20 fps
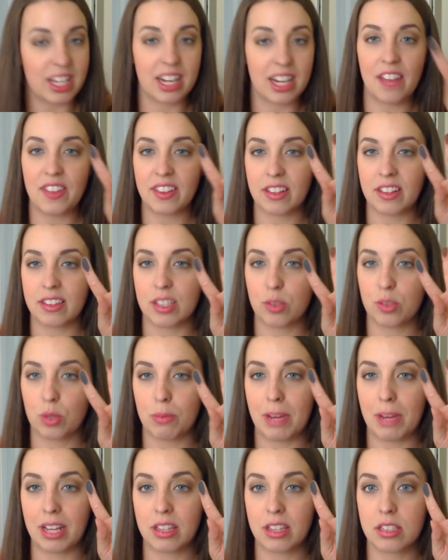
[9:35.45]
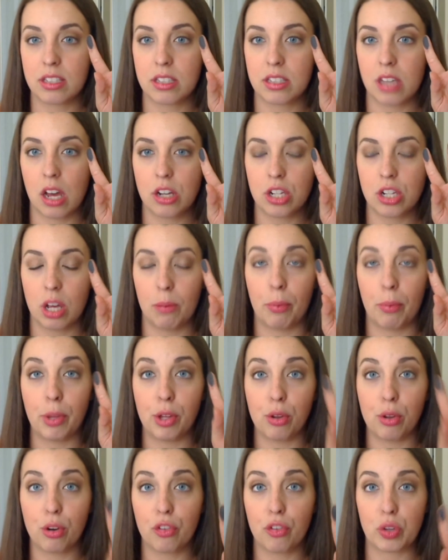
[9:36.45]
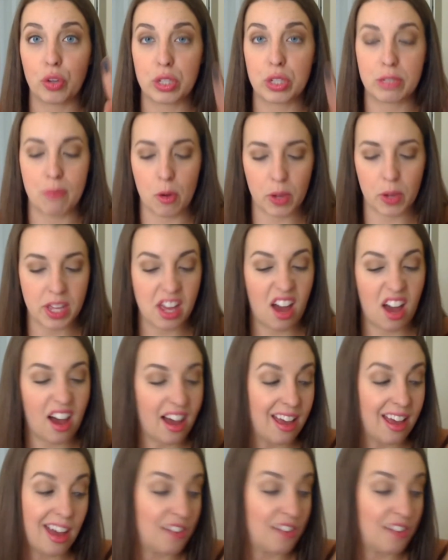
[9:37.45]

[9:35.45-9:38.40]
and I think that this would make such a beautiful smoky eye.